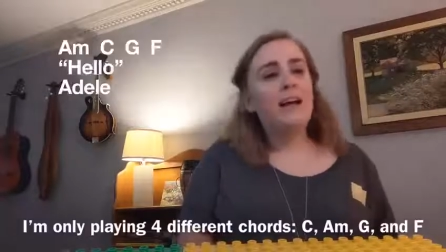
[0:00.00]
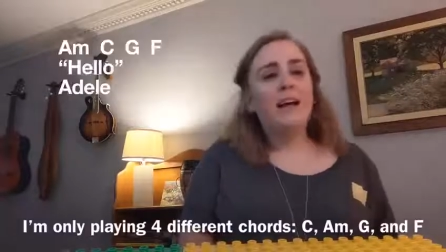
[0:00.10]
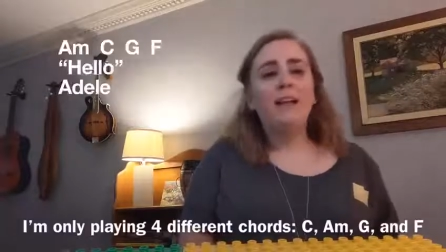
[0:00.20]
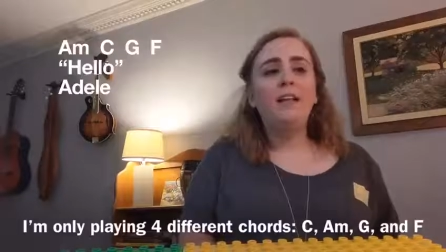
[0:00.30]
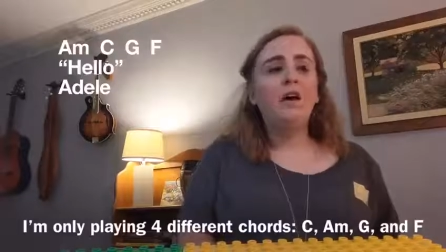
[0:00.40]

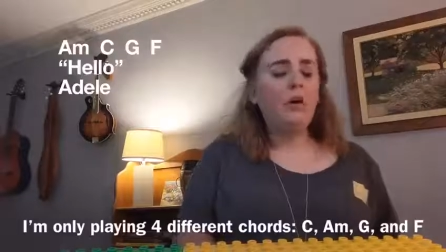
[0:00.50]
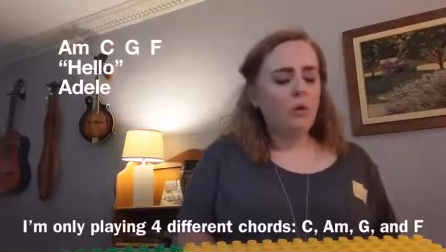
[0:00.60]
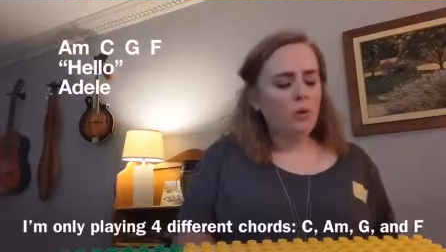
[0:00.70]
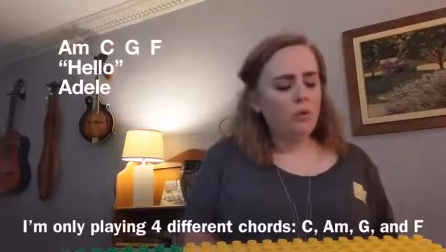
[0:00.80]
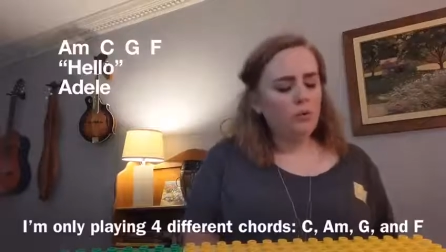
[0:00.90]

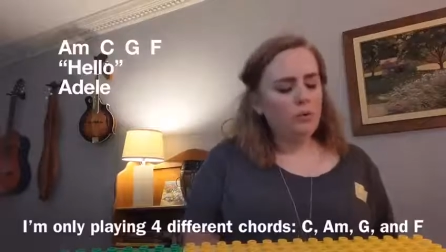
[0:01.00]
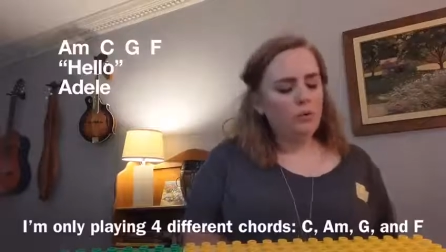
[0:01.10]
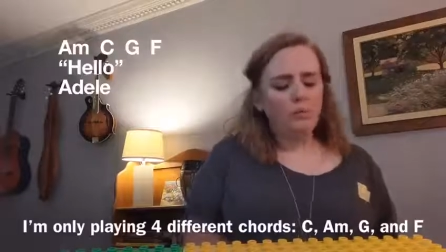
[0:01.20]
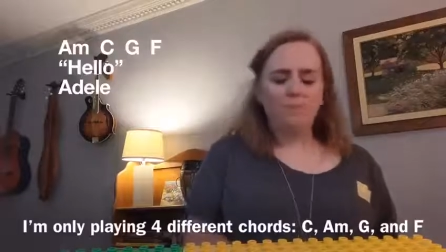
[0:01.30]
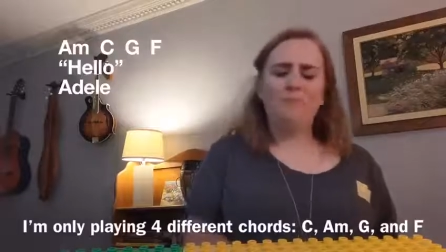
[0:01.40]
Hello,
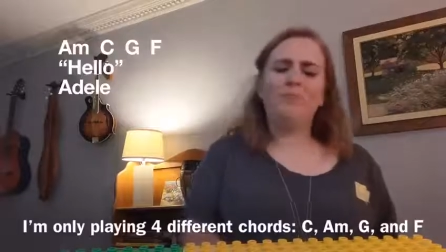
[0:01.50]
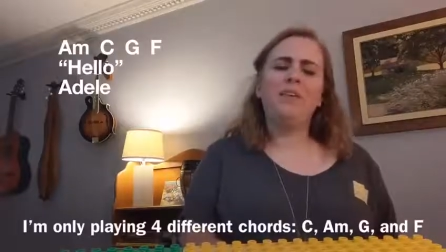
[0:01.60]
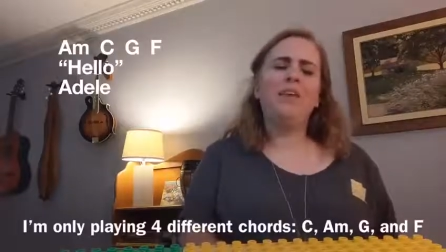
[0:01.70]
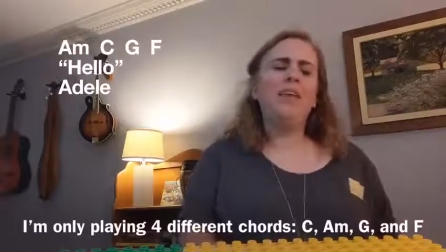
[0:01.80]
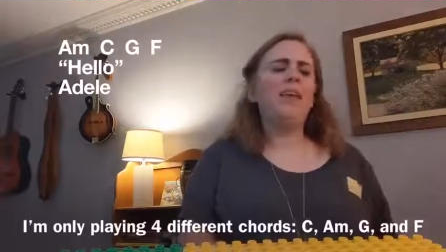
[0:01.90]

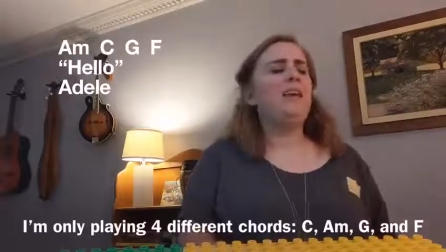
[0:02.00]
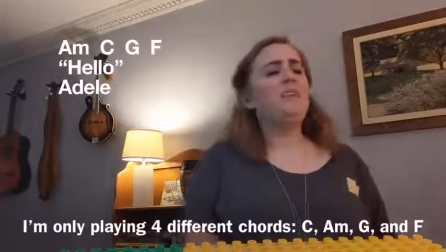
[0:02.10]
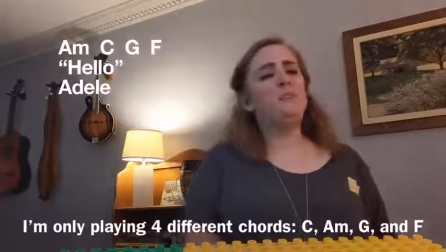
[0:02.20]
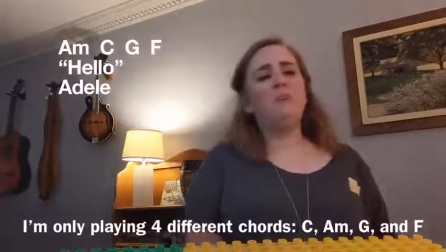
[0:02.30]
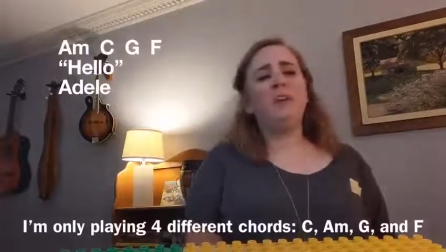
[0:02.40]

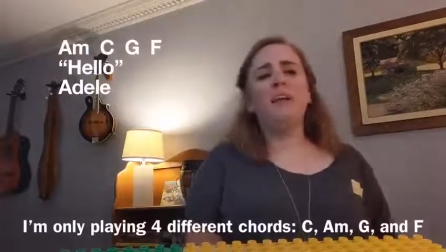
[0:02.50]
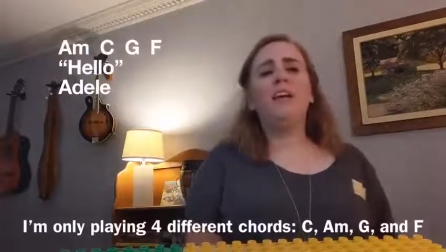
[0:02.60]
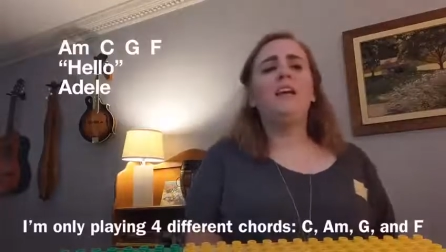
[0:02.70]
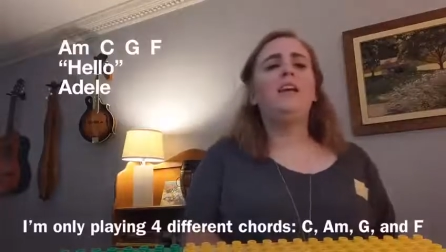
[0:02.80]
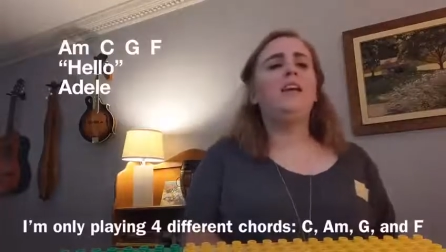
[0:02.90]
it's
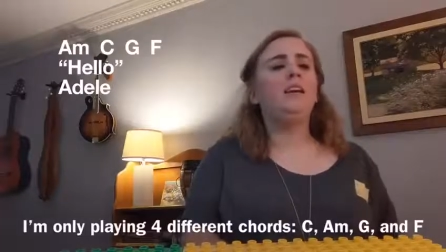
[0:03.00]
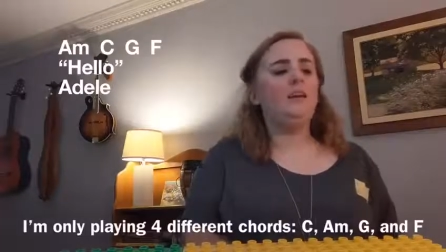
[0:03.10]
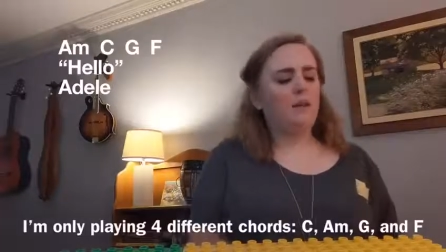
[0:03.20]
me.